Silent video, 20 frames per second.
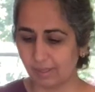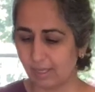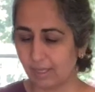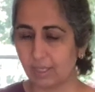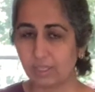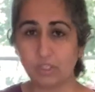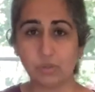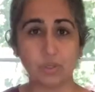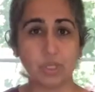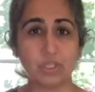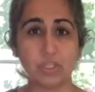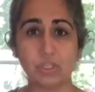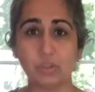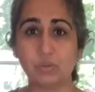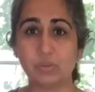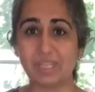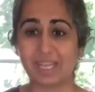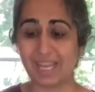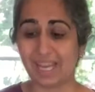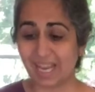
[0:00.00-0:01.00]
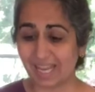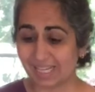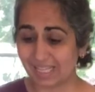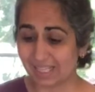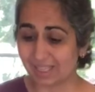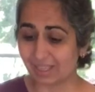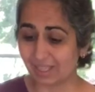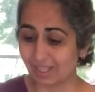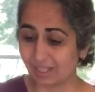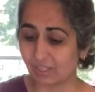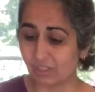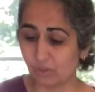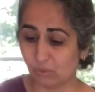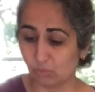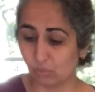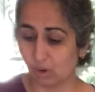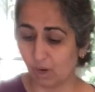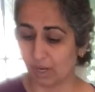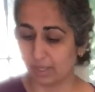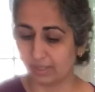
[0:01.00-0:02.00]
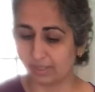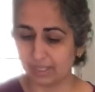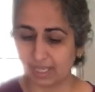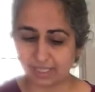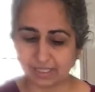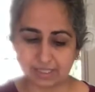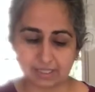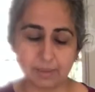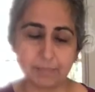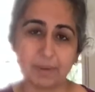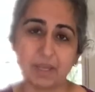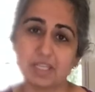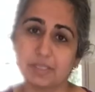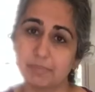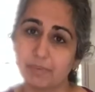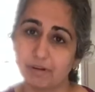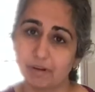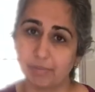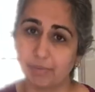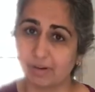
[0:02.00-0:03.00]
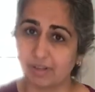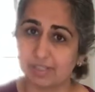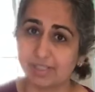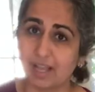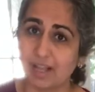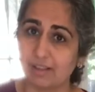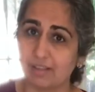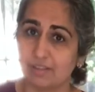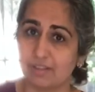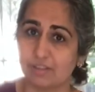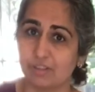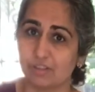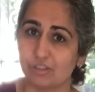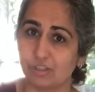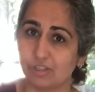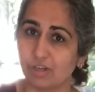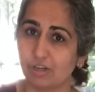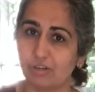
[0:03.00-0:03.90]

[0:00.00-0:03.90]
You can use anything you want. That's the best part about a salad in a jar.